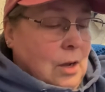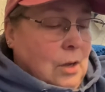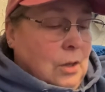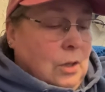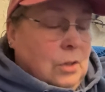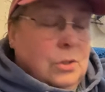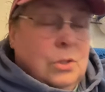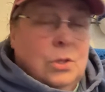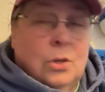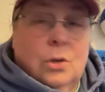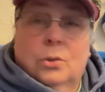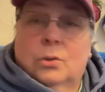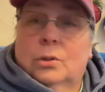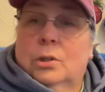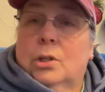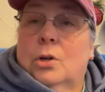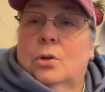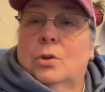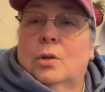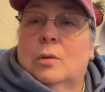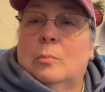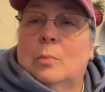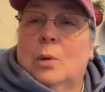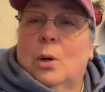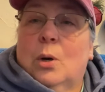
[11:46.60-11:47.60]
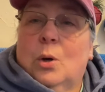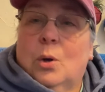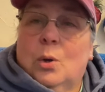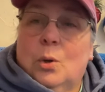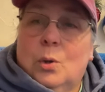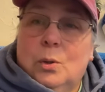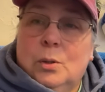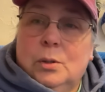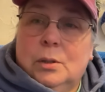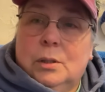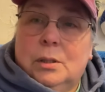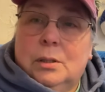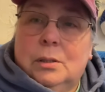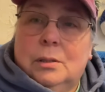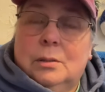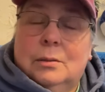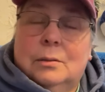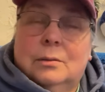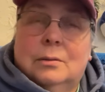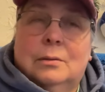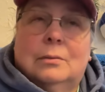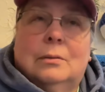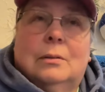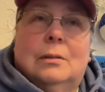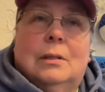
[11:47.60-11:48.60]
So lo and behold,
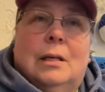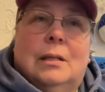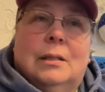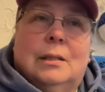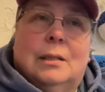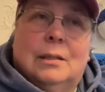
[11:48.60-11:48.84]
an